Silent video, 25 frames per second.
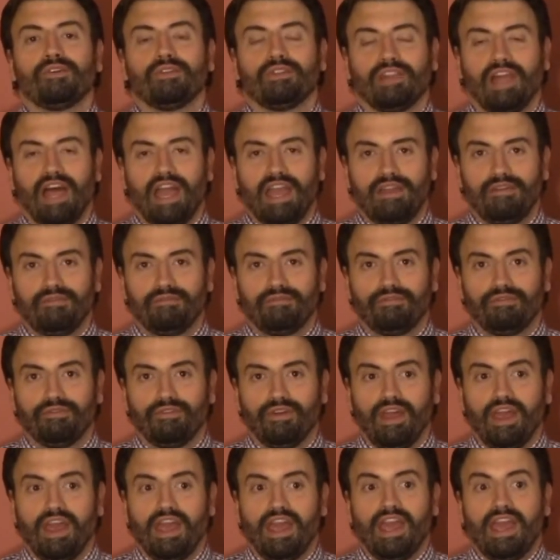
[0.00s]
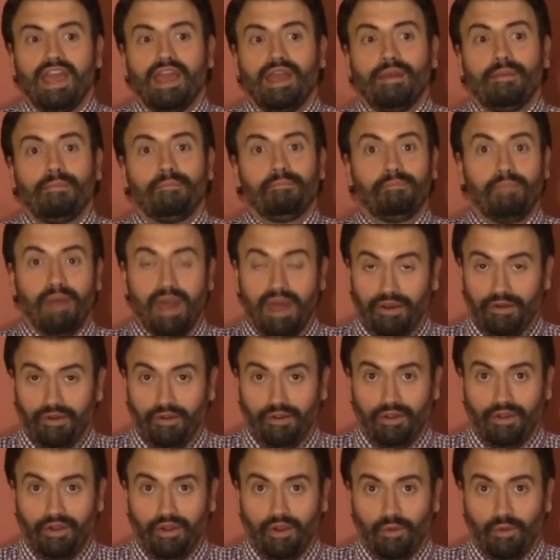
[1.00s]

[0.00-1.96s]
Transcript: life better.